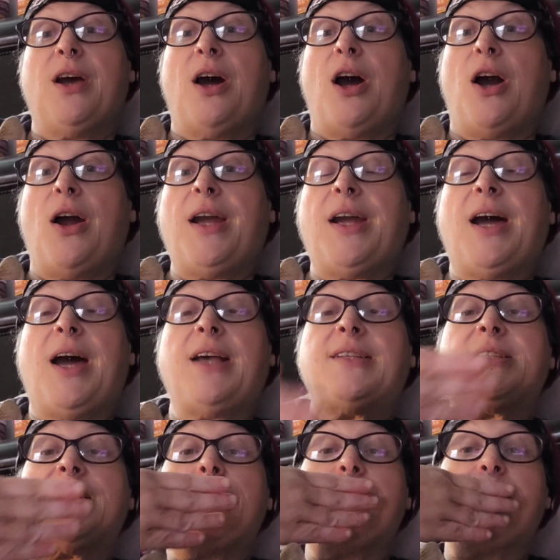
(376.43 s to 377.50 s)
All right,
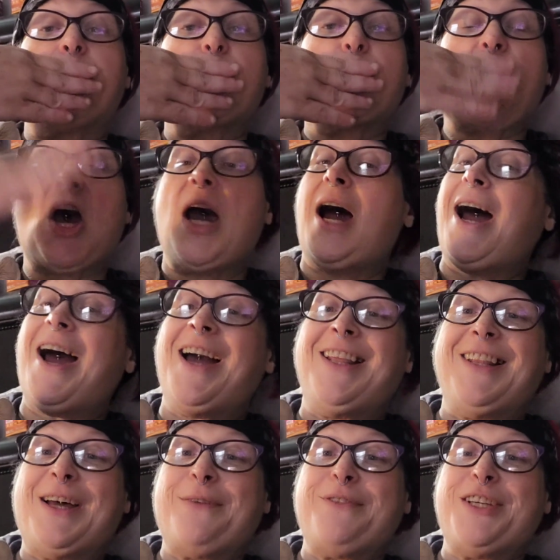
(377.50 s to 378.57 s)
guys. I
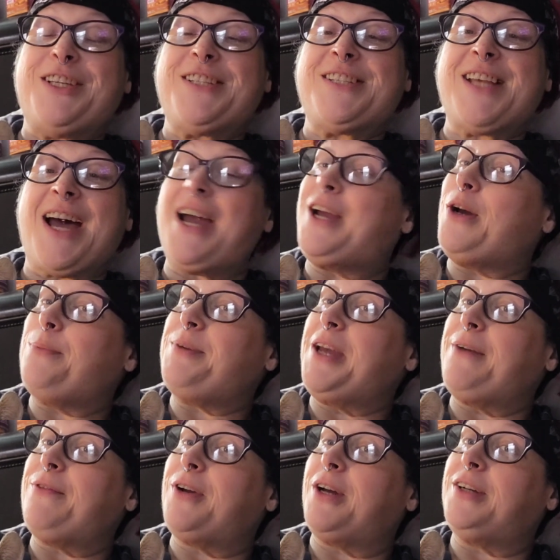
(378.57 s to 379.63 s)
love yous. I hope you
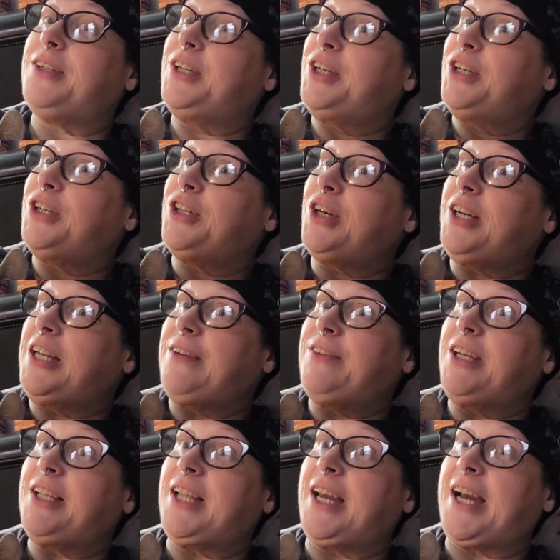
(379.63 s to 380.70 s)
have a good
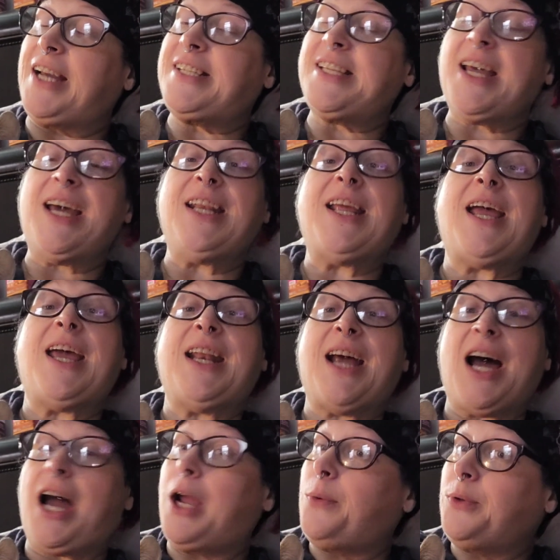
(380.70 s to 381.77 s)
evening, like I said, and
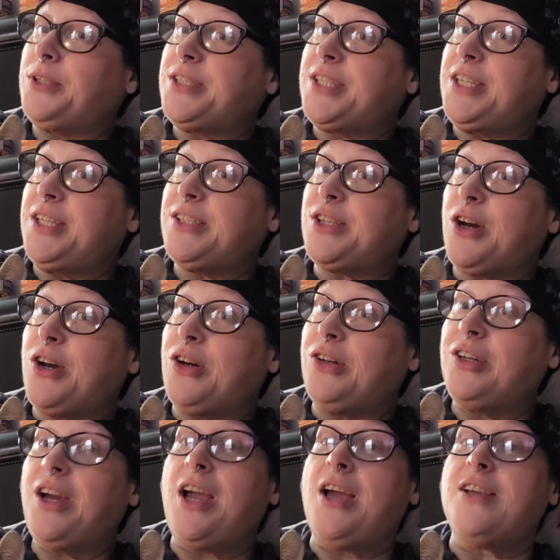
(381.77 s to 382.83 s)
I will see yous all
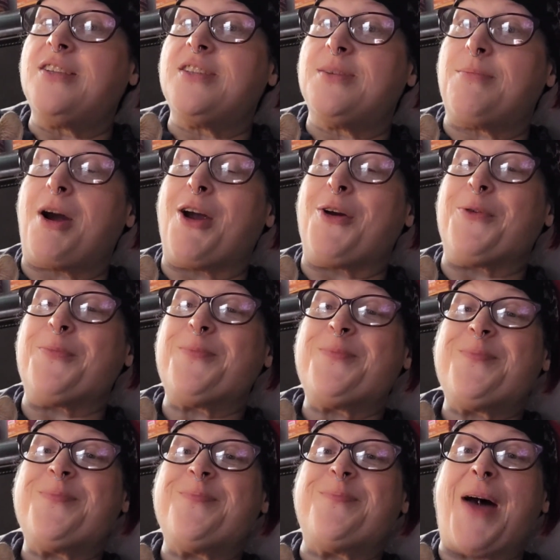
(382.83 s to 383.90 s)
tomorrow.
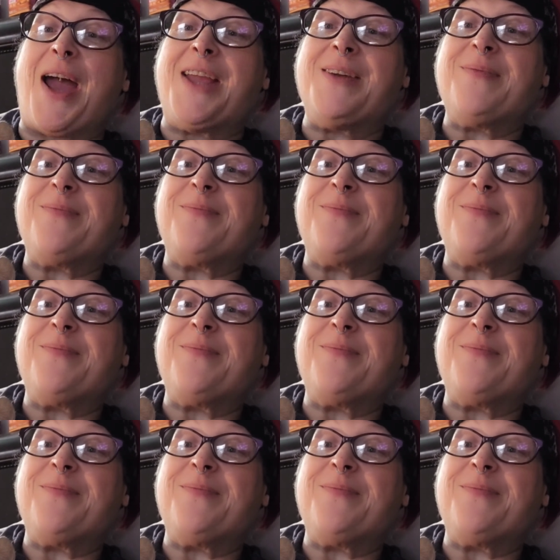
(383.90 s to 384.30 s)
Bye.